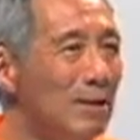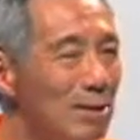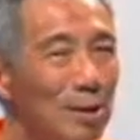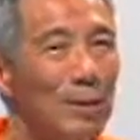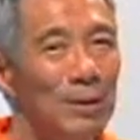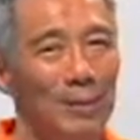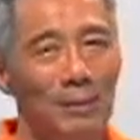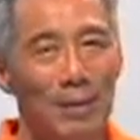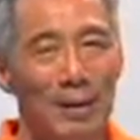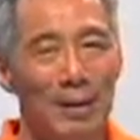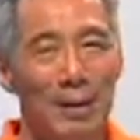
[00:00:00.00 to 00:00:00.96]

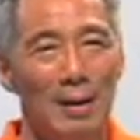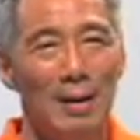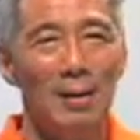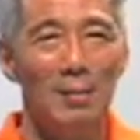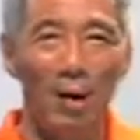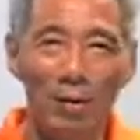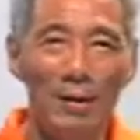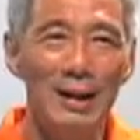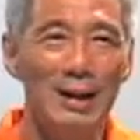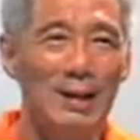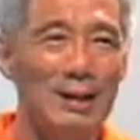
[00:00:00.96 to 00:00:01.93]
So,
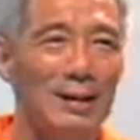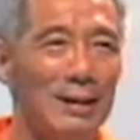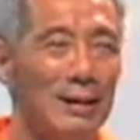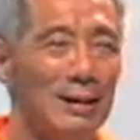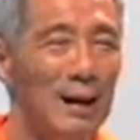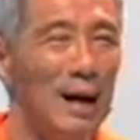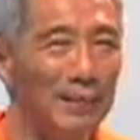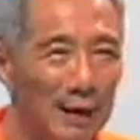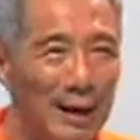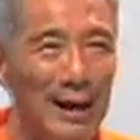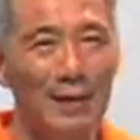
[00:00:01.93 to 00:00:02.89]
moral is,
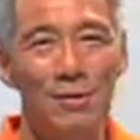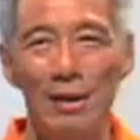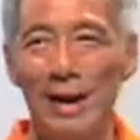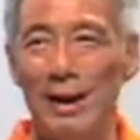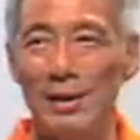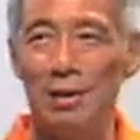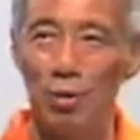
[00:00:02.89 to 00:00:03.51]
every country has